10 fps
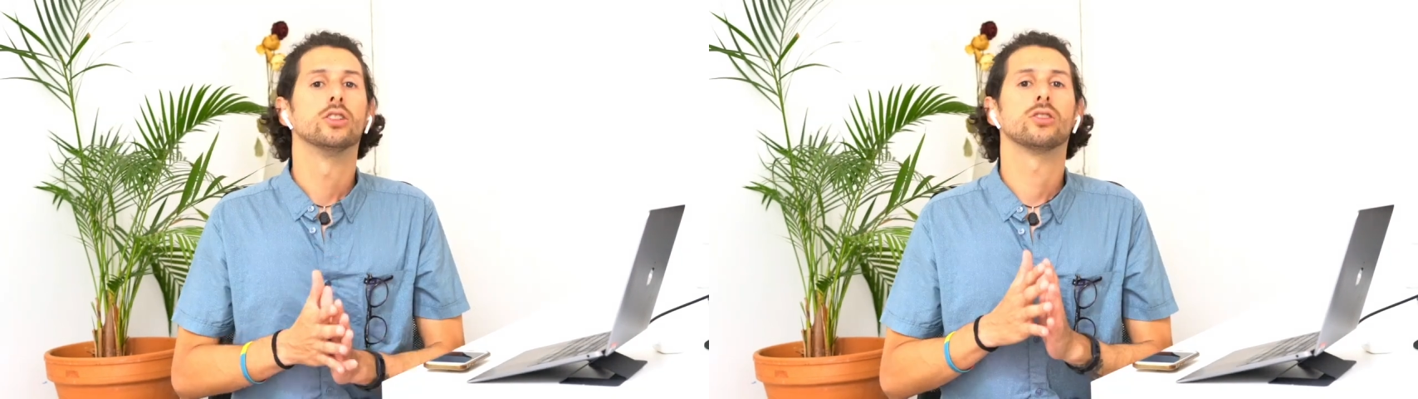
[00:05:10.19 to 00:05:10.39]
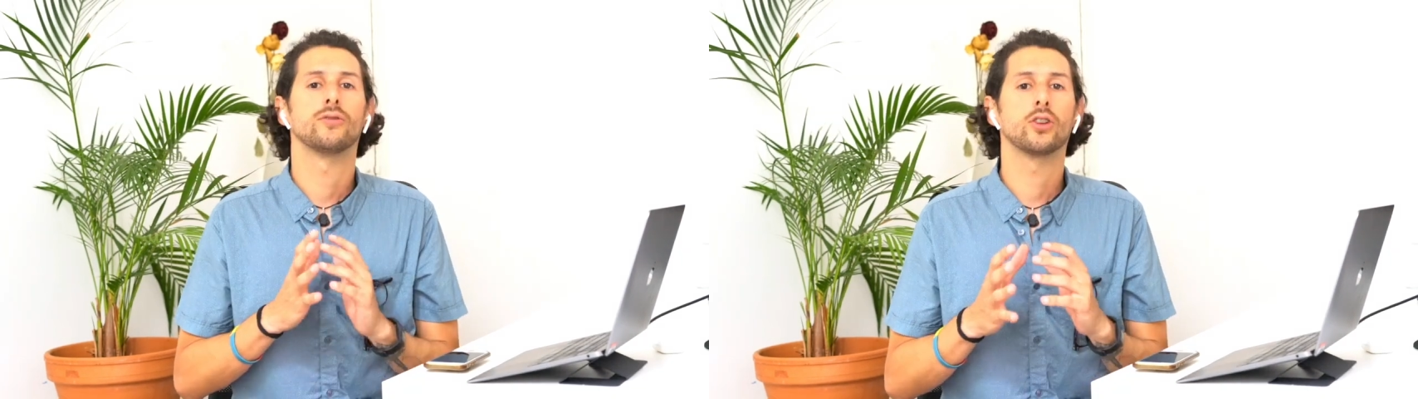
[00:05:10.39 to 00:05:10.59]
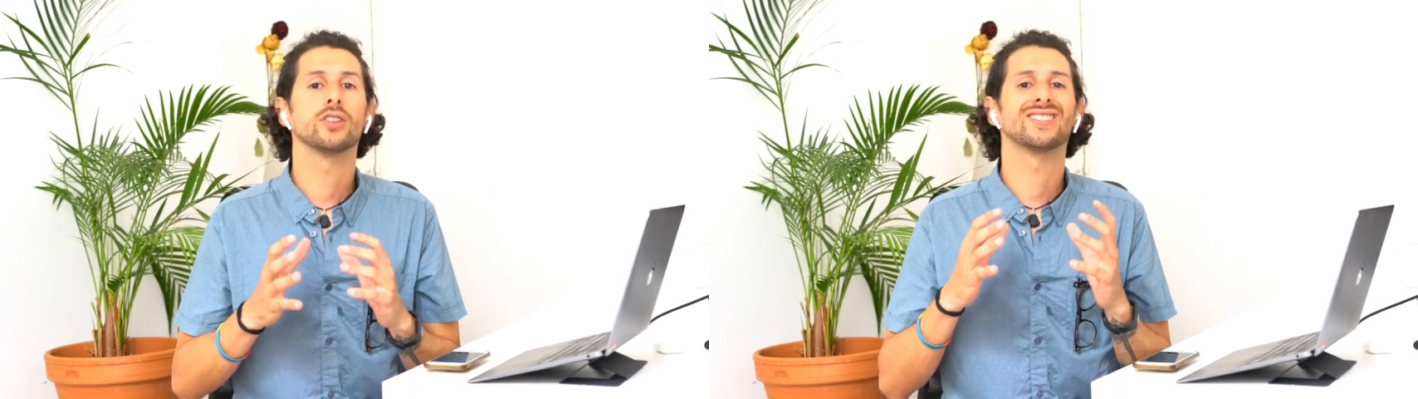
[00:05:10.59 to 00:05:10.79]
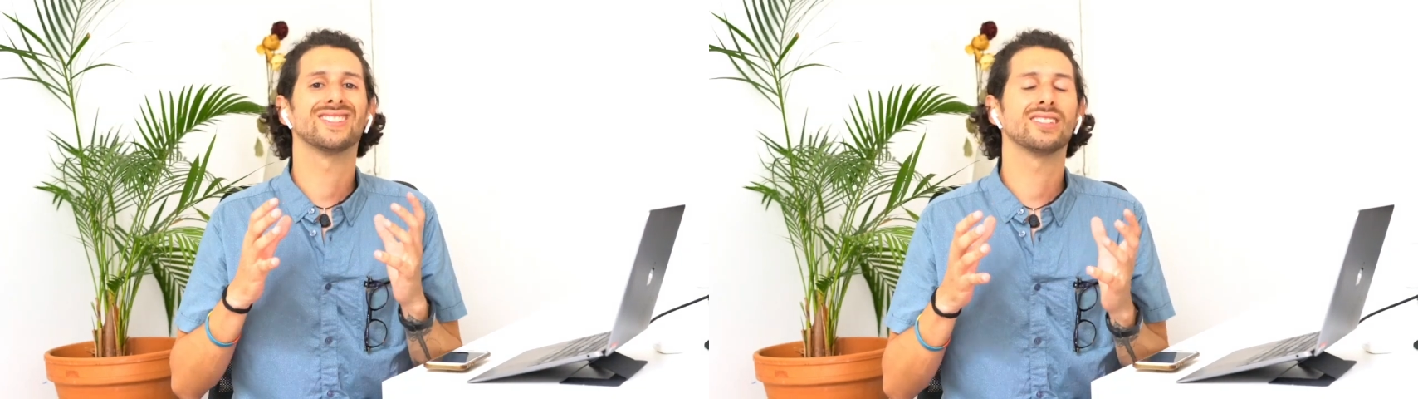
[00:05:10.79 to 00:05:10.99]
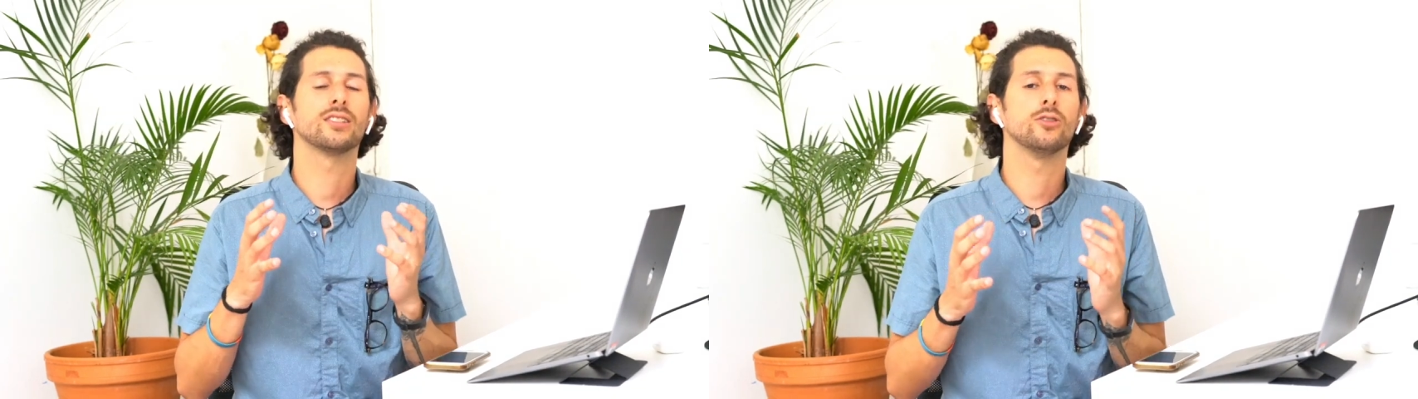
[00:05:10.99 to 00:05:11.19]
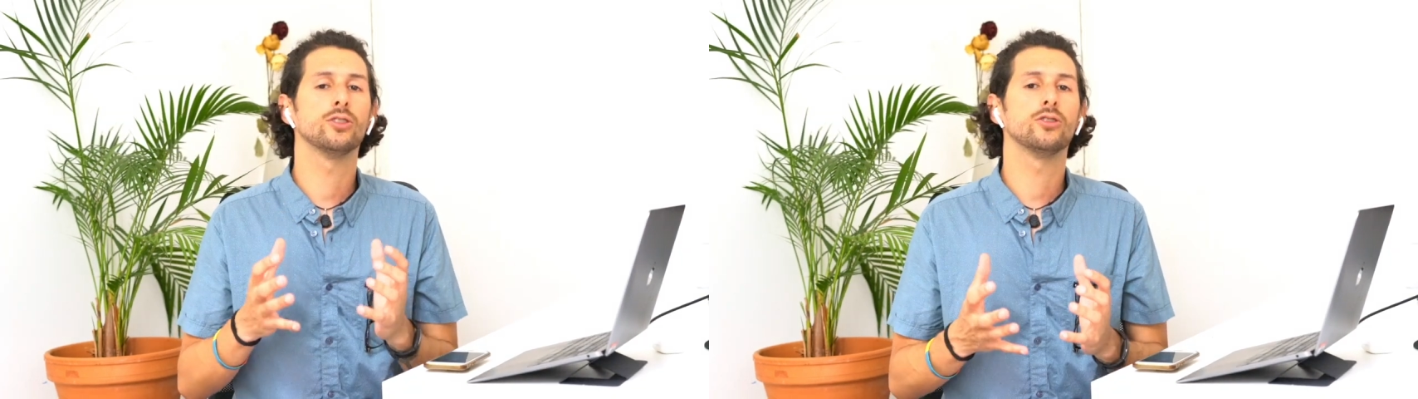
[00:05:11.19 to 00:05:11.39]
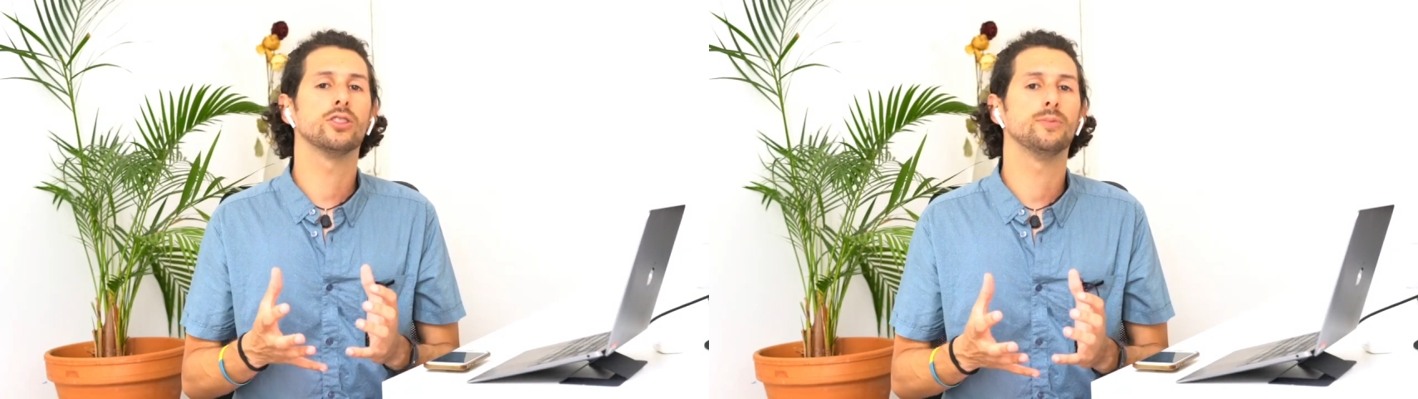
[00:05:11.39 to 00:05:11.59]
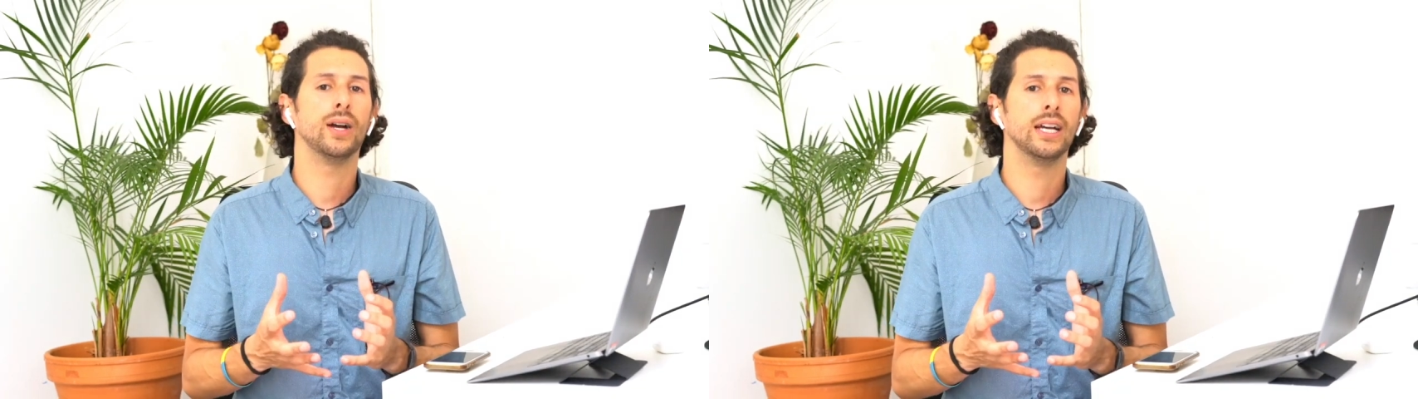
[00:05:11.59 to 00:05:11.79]
So of course, this is going to
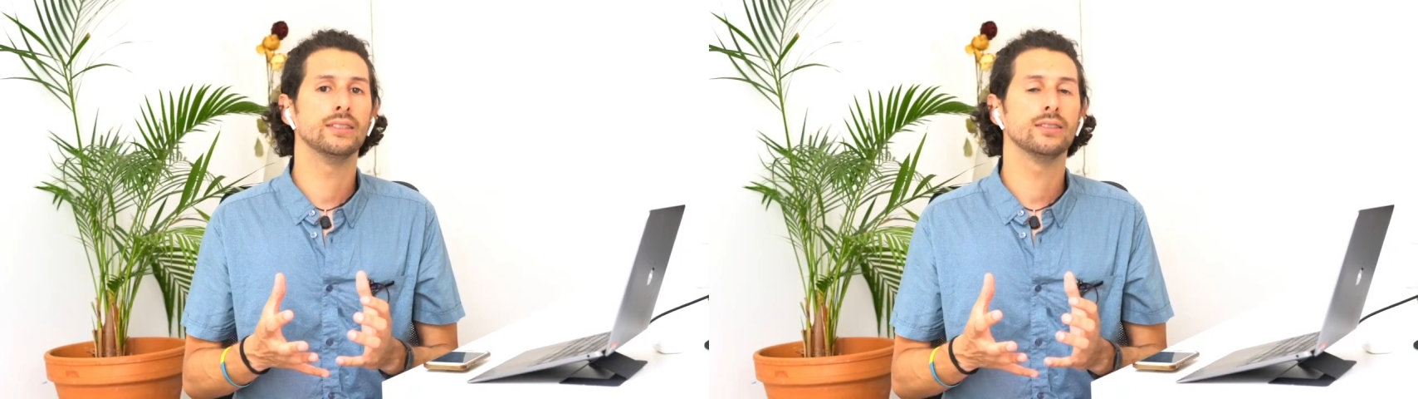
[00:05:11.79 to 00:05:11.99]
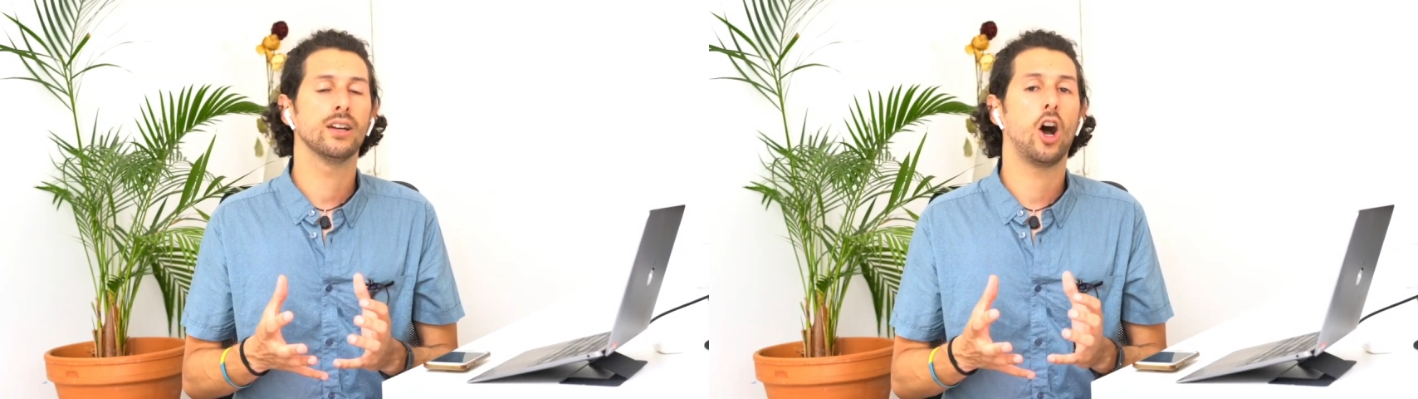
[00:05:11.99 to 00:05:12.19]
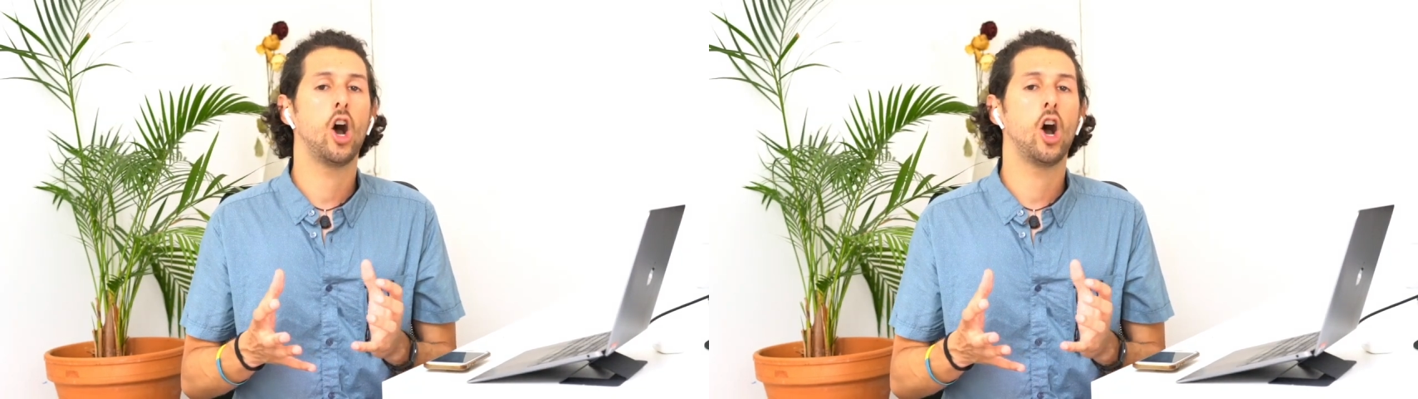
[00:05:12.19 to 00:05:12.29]
depend